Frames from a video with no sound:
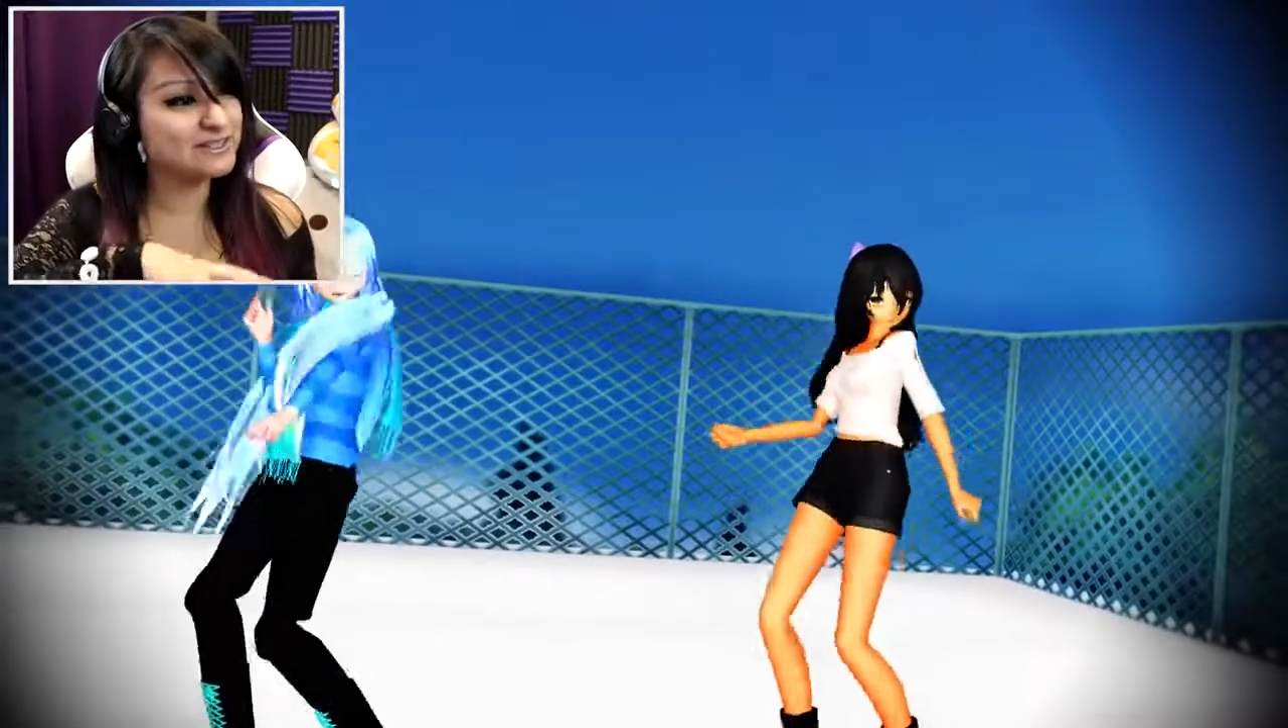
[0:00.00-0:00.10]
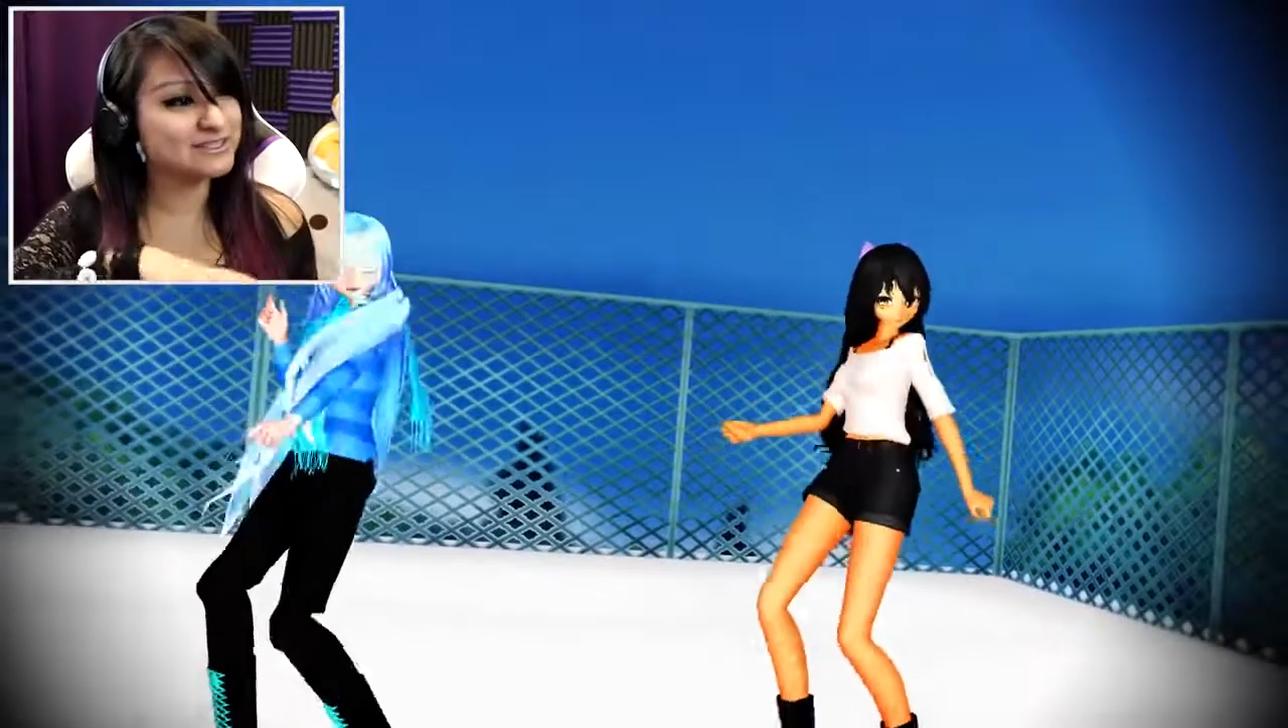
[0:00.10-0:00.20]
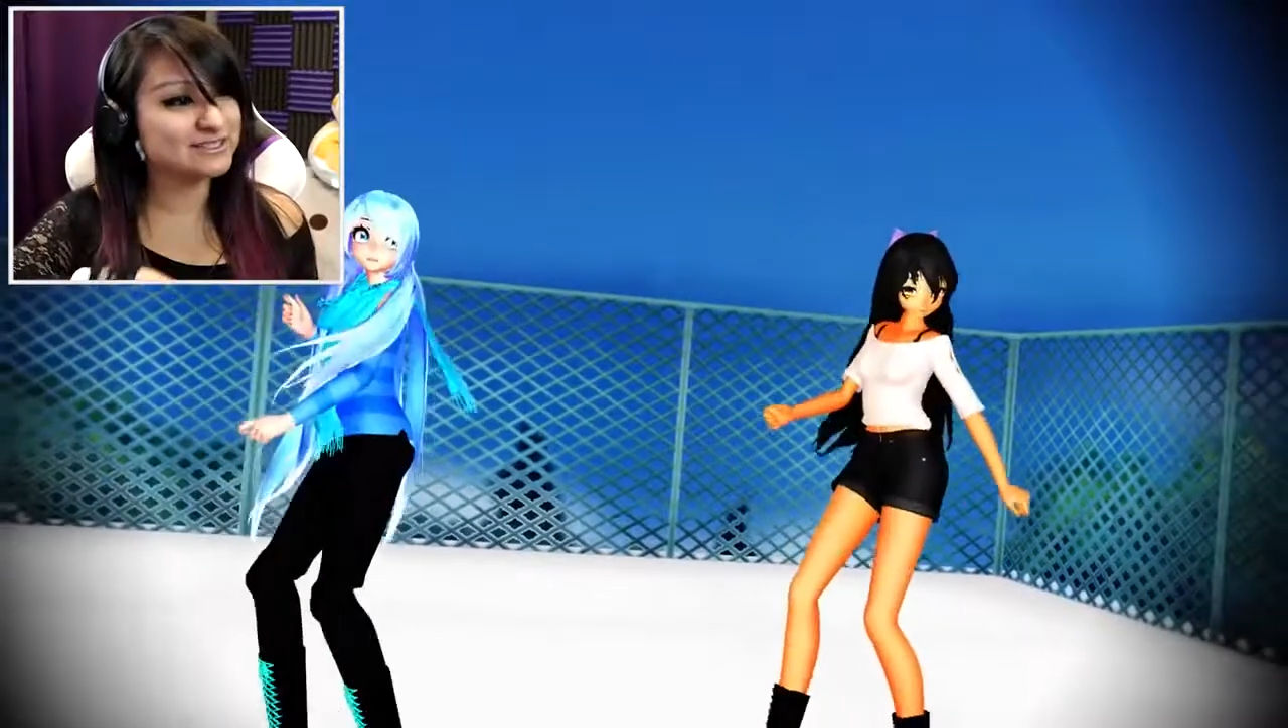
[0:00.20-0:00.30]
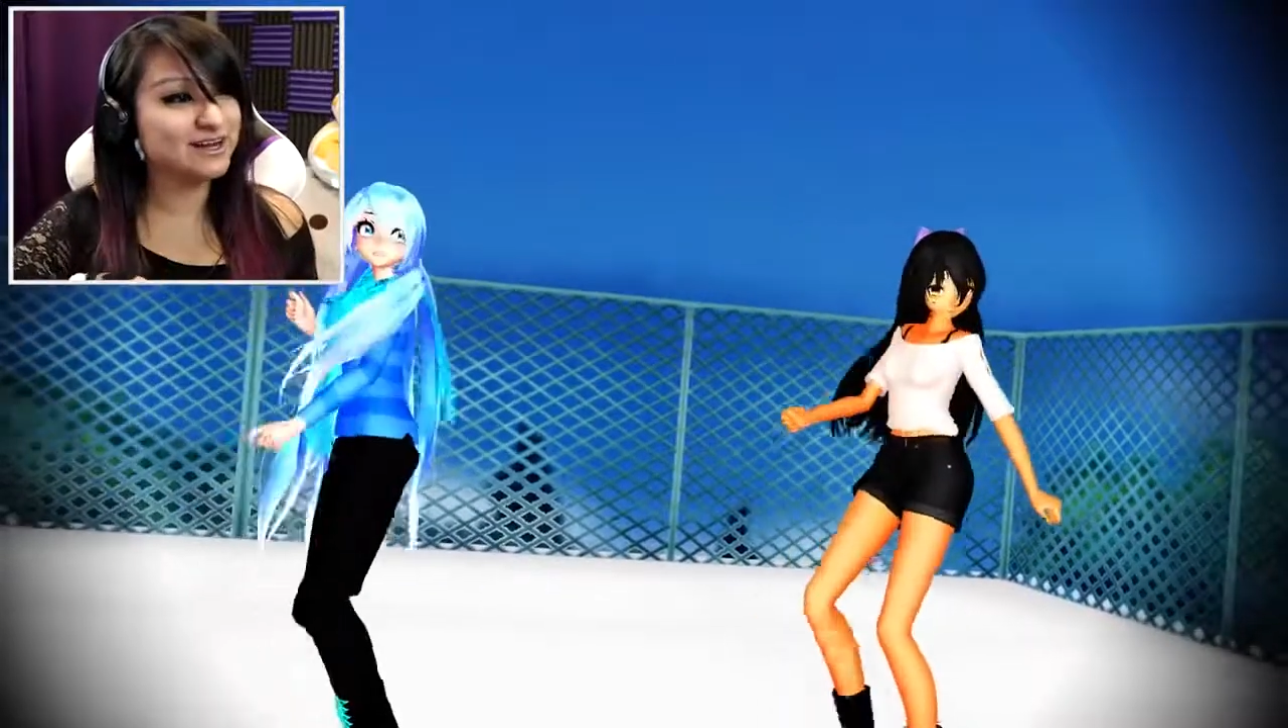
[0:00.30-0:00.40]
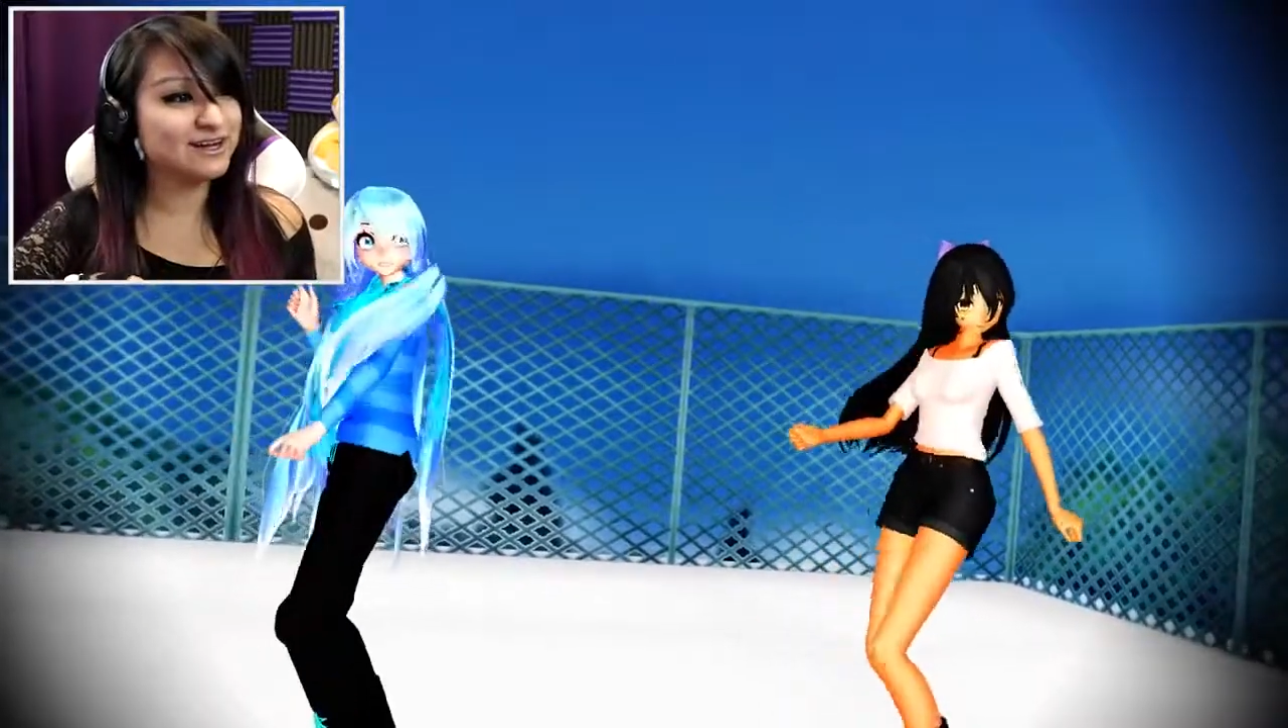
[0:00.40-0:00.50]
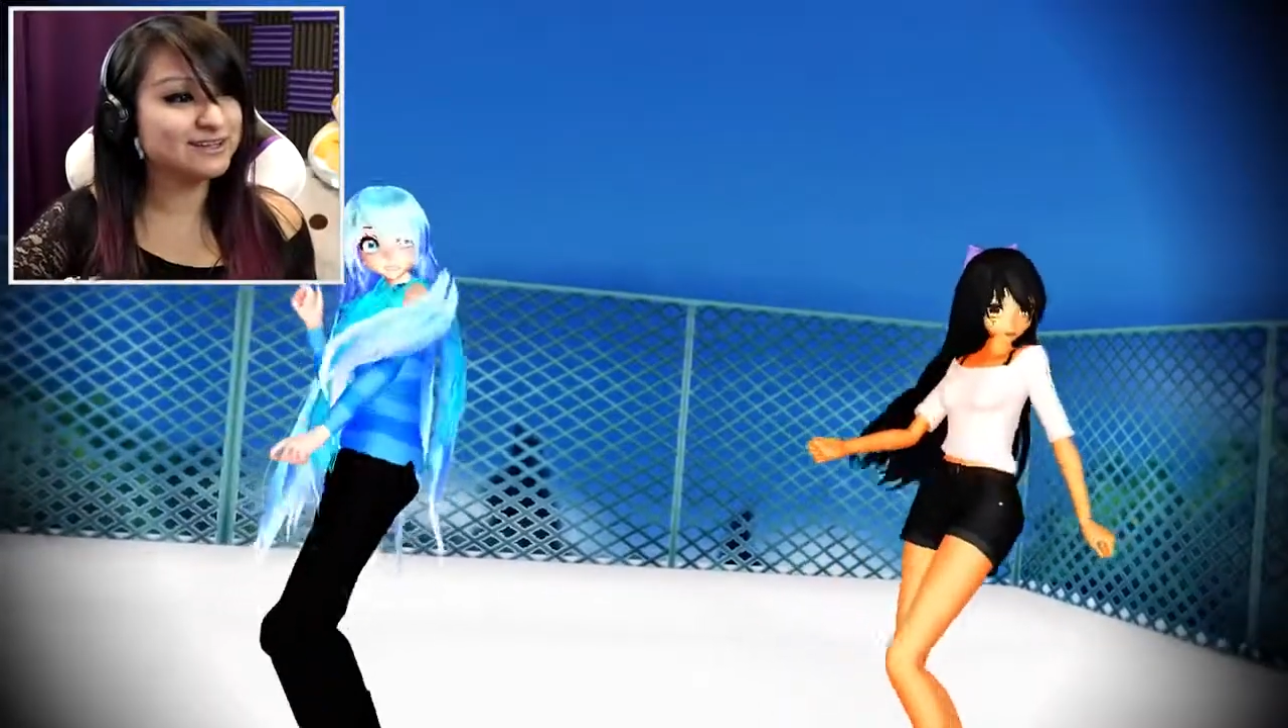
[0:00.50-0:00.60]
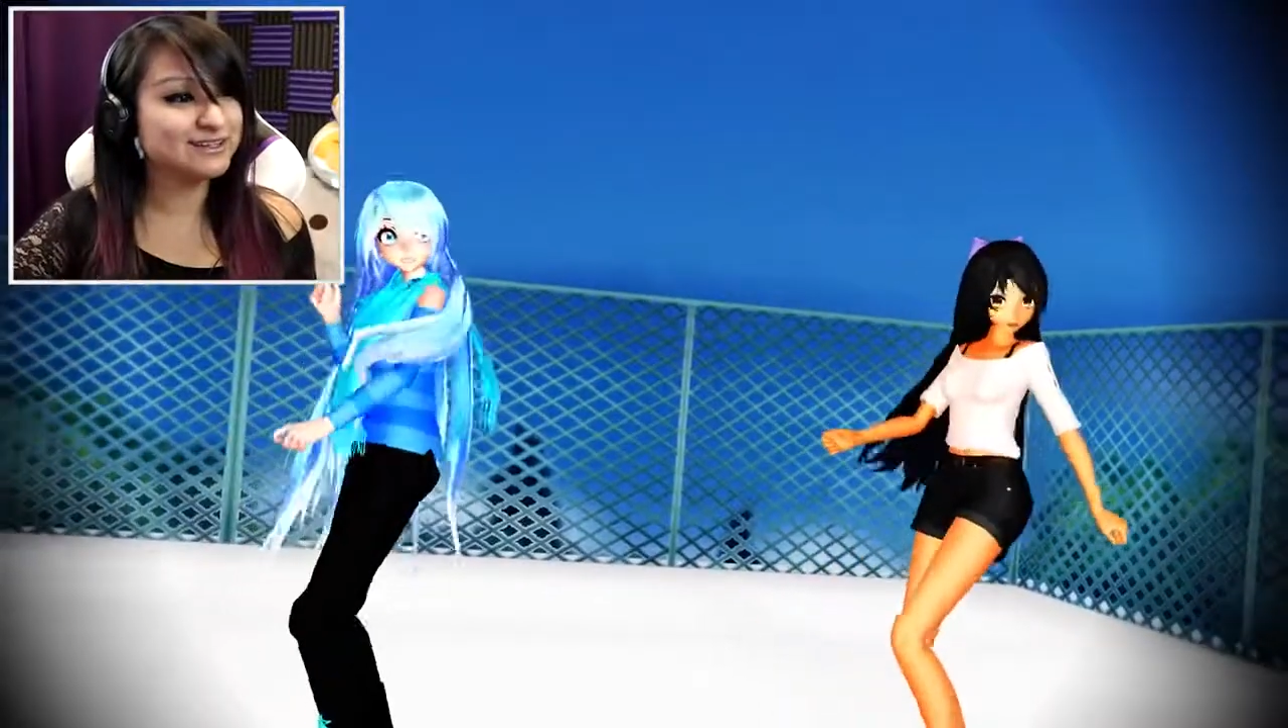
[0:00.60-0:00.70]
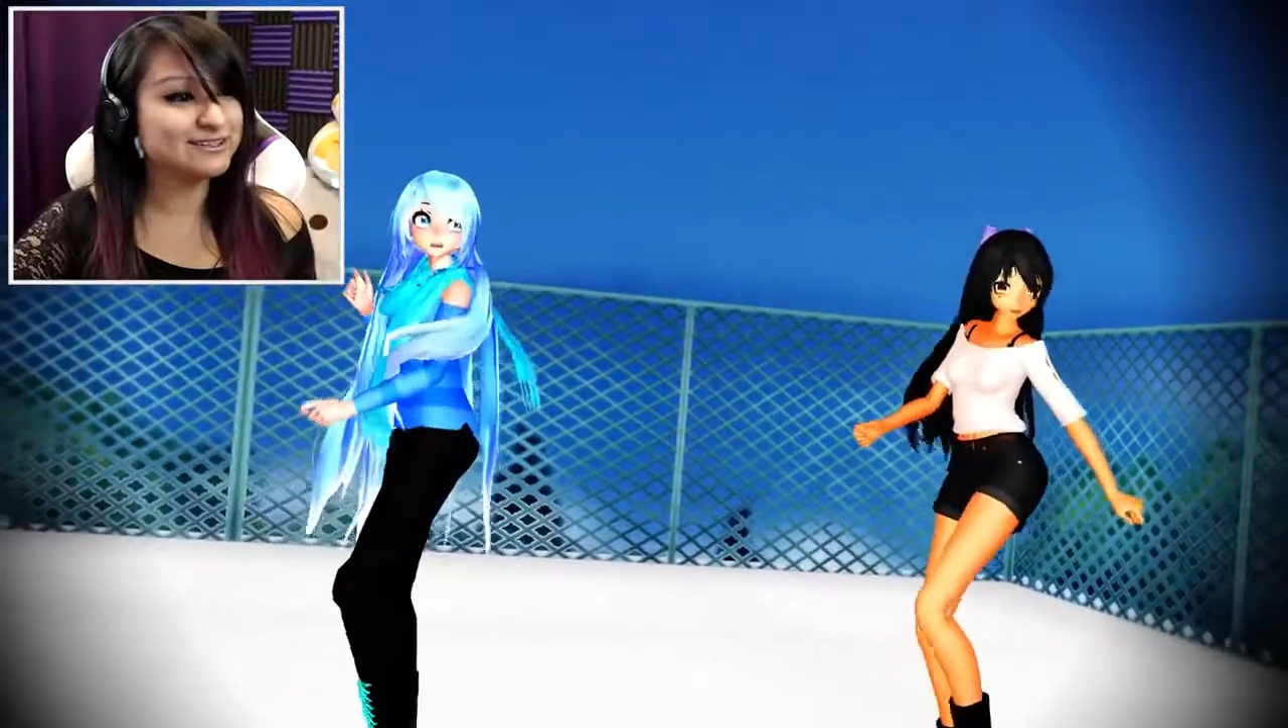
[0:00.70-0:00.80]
the song.